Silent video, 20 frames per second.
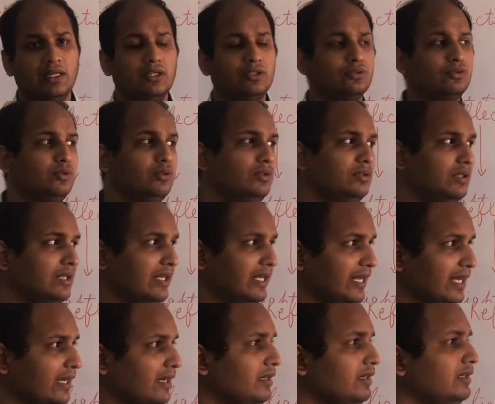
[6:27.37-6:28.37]
So
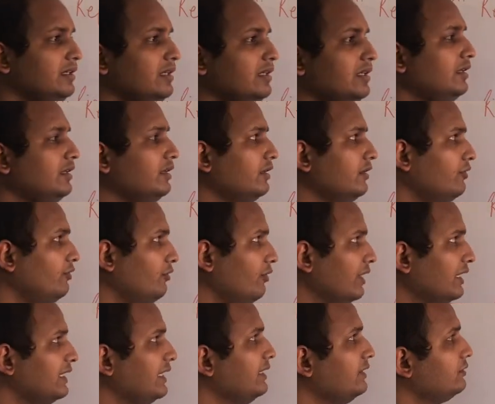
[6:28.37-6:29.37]
here
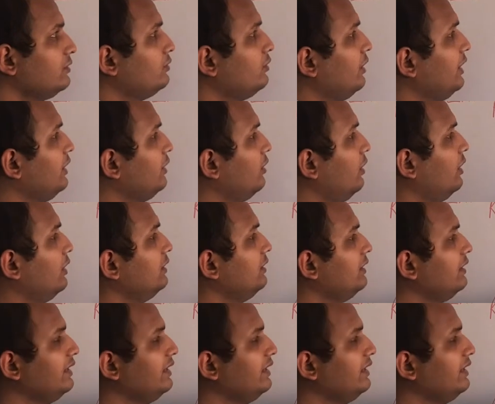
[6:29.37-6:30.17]
what is going on?